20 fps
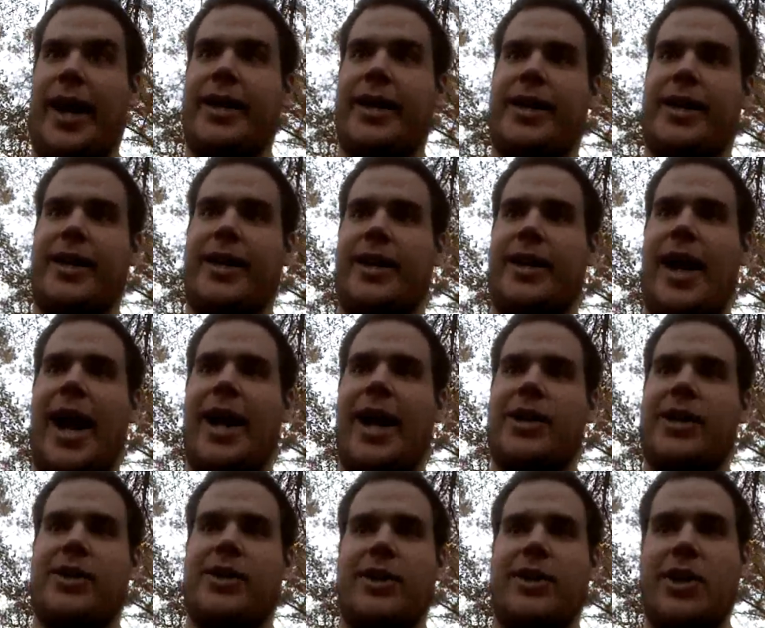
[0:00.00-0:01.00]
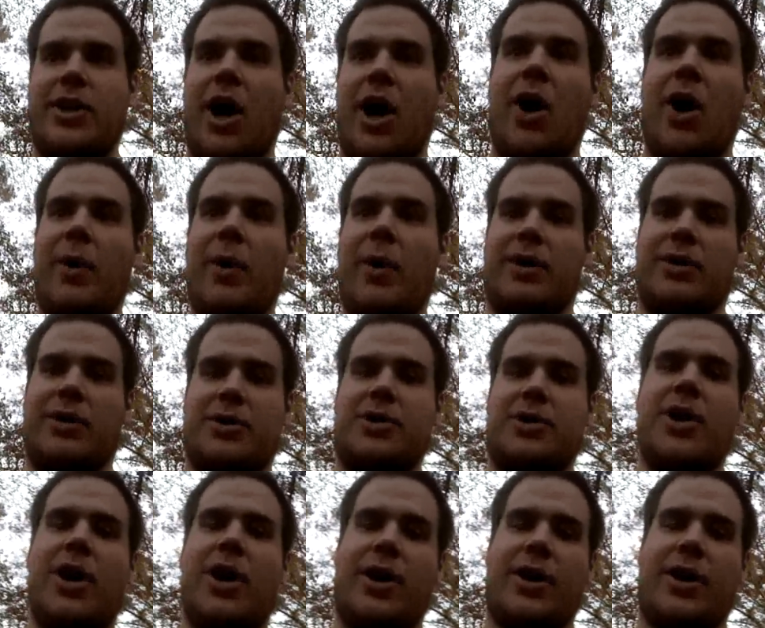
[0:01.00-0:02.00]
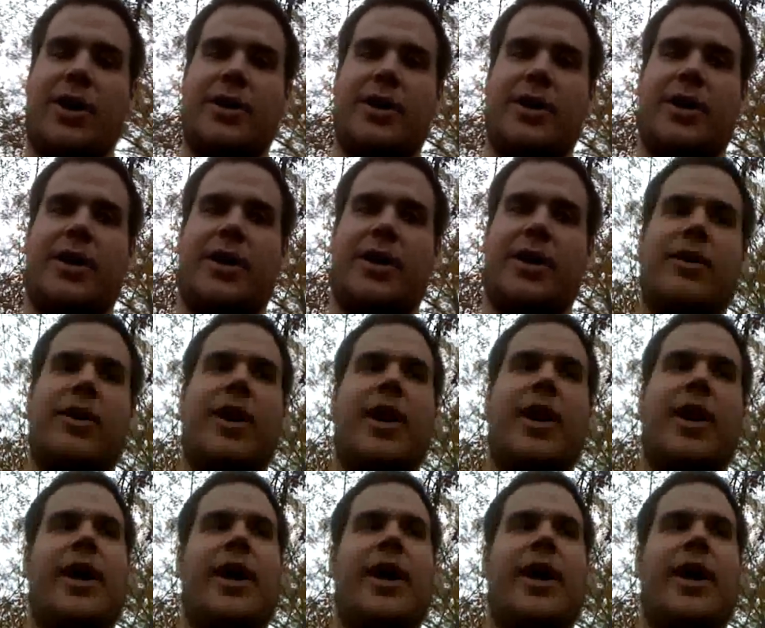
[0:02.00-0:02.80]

I can actually know it'll start, you know.